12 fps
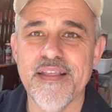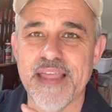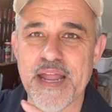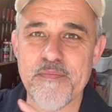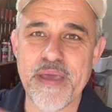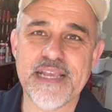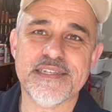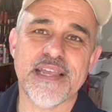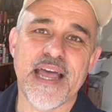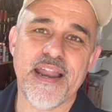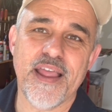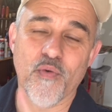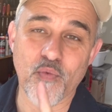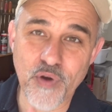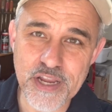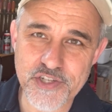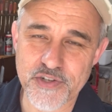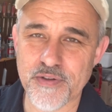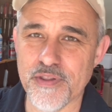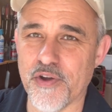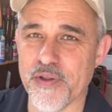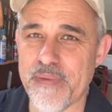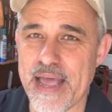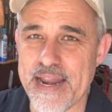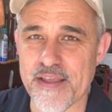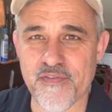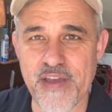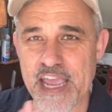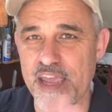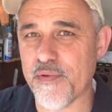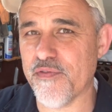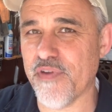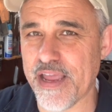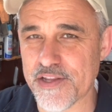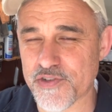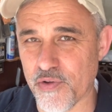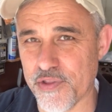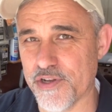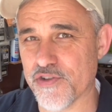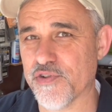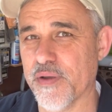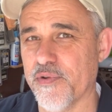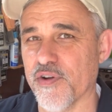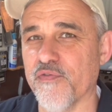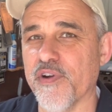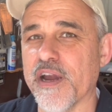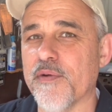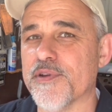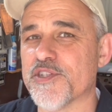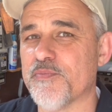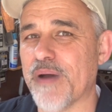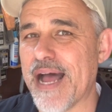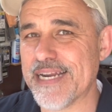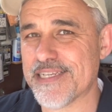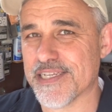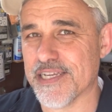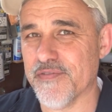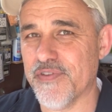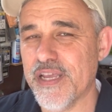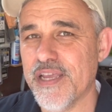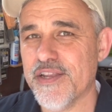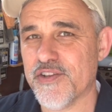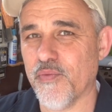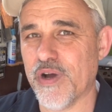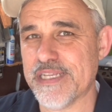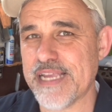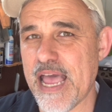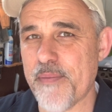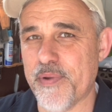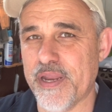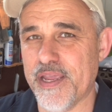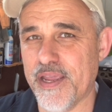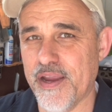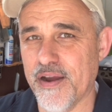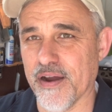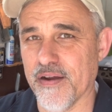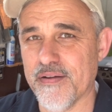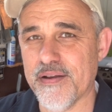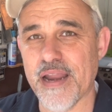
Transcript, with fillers: That makes that original Load-O-Matic vacuum advance only distributor very responsive to what's happening here.